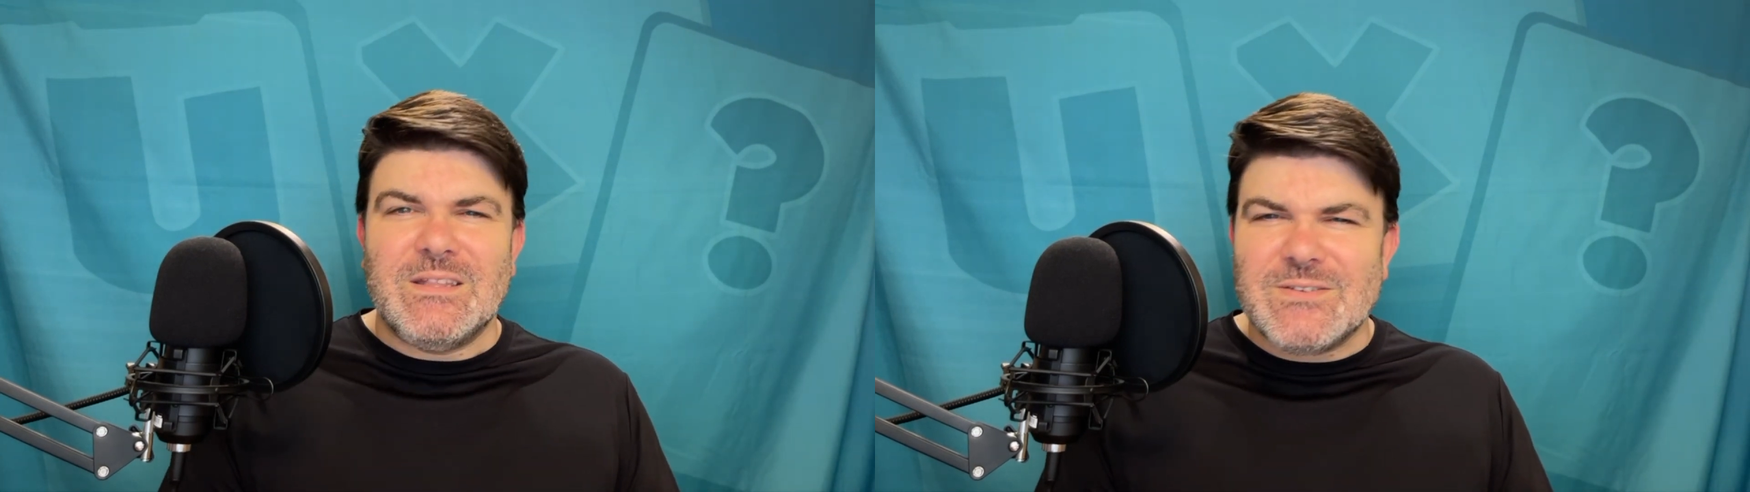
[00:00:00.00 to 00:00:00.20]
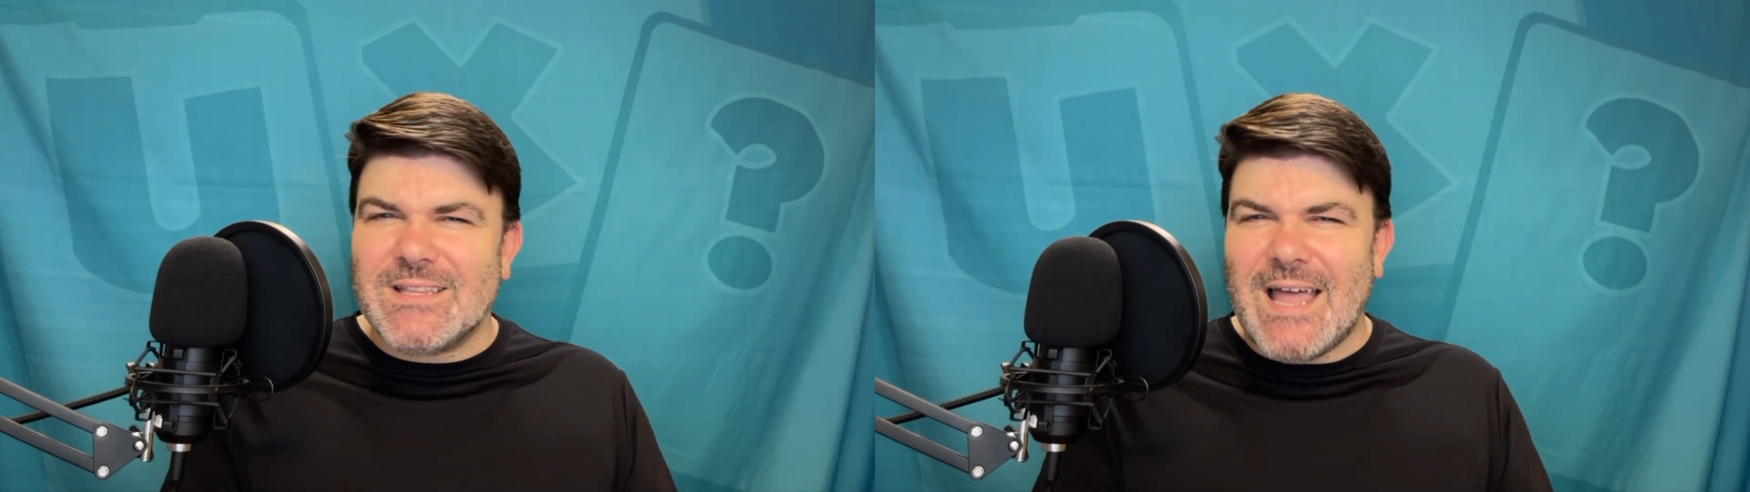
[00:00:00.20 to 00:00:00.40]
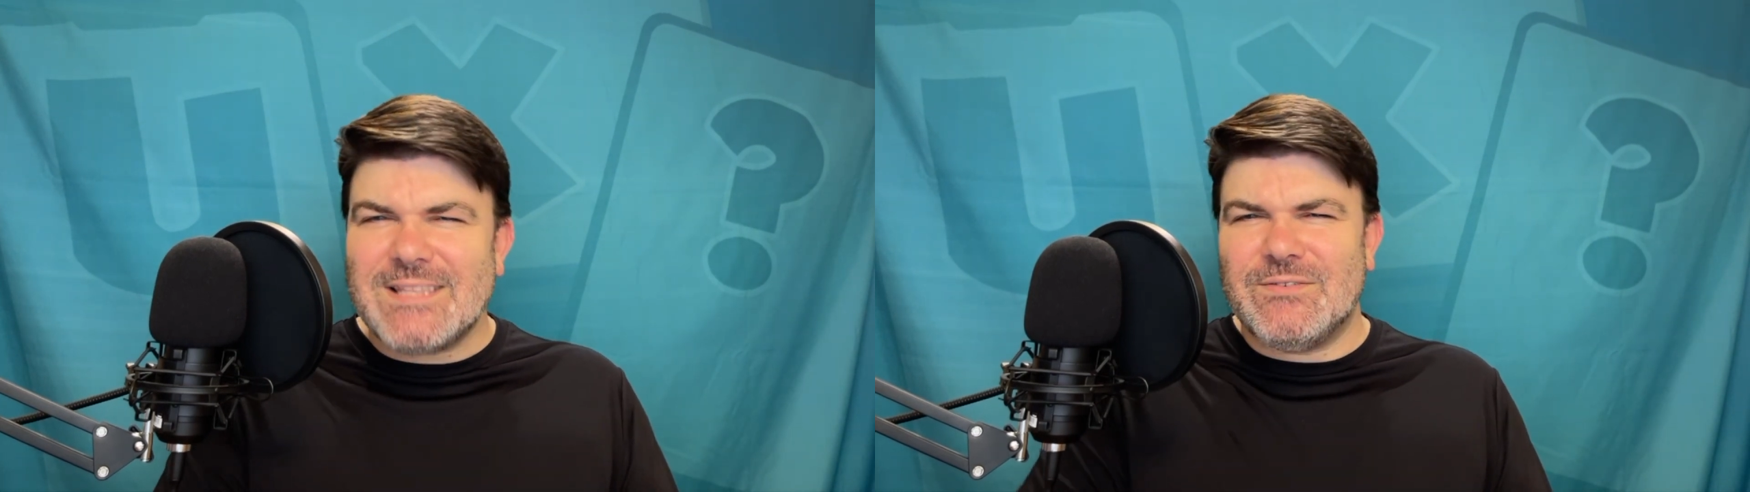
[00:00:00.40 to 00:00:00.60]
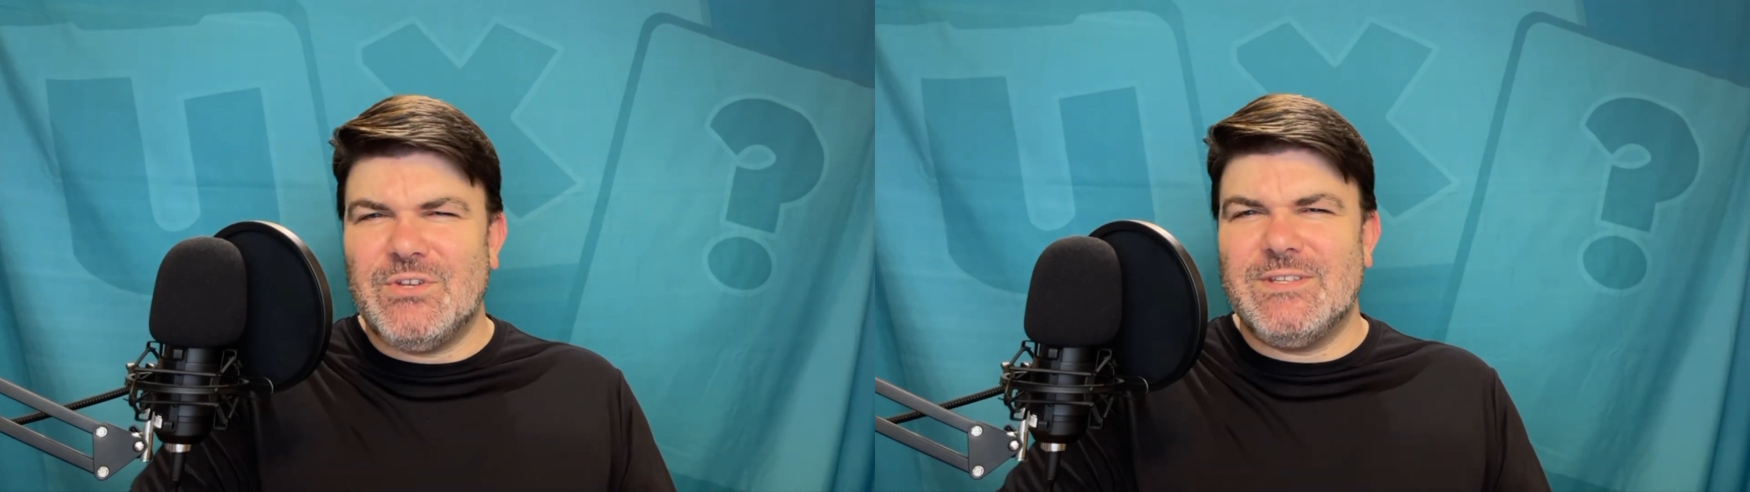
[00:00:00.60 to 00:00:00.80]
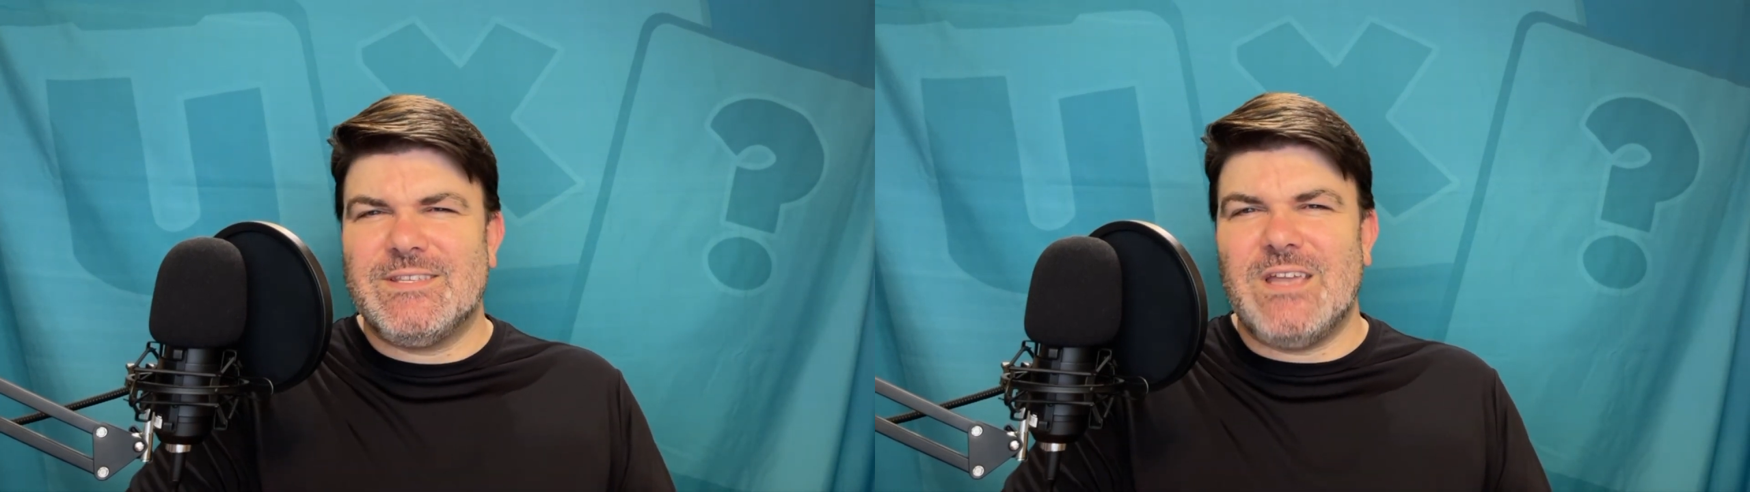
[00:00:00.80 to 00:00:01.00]
There's lots of
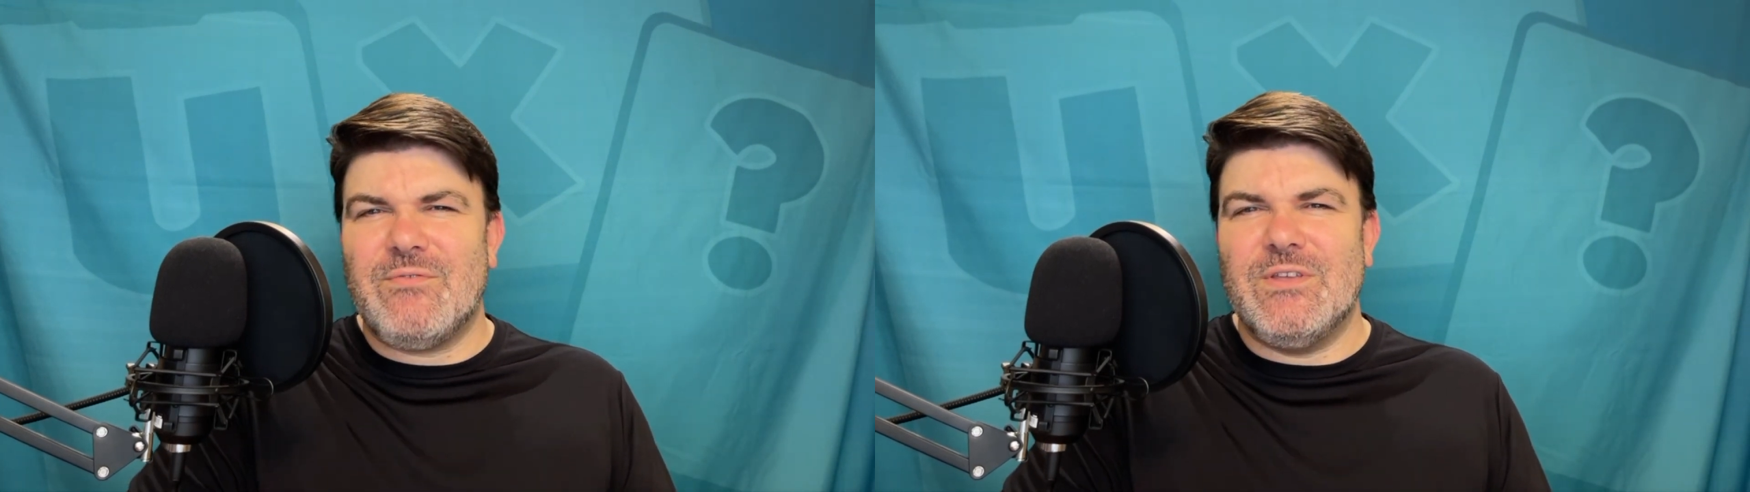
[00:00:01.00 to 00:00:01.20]
good stuff